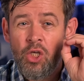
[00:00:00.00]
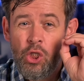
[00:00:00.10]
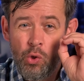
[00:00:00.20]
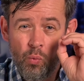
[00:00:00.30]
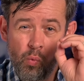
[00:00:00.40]

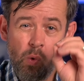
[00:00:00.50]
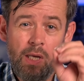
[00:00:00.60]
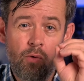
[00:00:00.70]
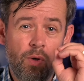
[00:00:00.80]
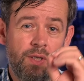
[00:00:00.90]
you
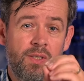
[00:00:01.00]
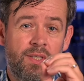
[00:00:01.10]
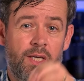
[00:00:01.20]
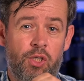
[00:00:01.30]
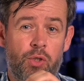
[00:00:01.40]
will run
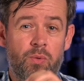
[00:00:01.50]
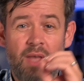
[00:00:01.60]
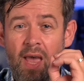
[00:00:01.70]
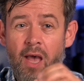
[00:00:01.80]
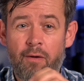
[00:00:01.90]
into issues
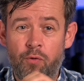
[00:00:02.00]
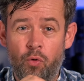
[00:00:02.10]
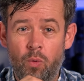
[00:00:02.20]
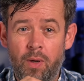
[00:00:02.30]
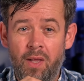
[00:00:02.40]
after
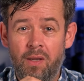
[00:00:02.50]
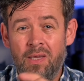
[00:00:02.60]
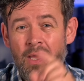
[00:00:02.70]
a while.